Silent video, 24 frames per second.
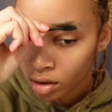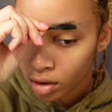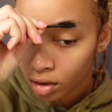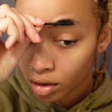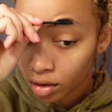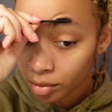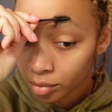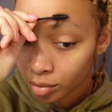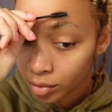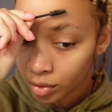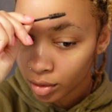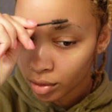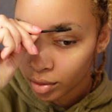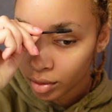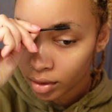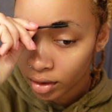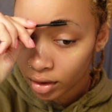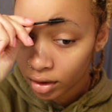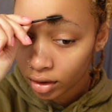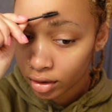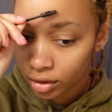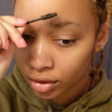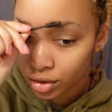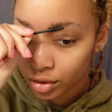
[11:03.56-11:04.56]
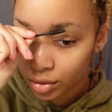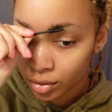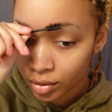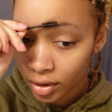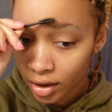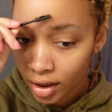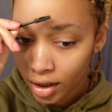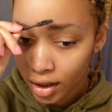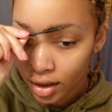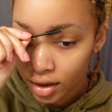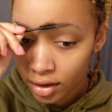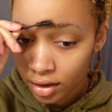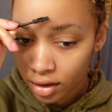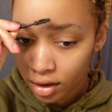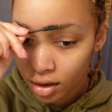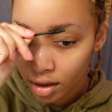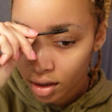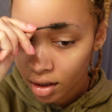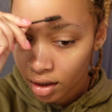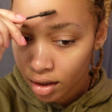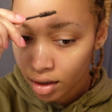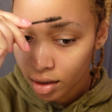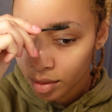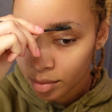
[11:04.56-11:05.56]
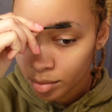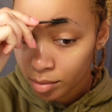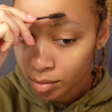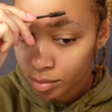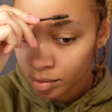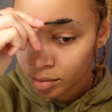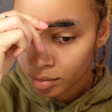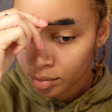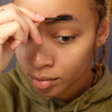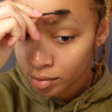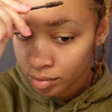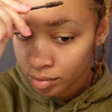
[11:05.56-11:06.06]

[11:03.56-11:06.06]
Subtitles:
I'm going to cut them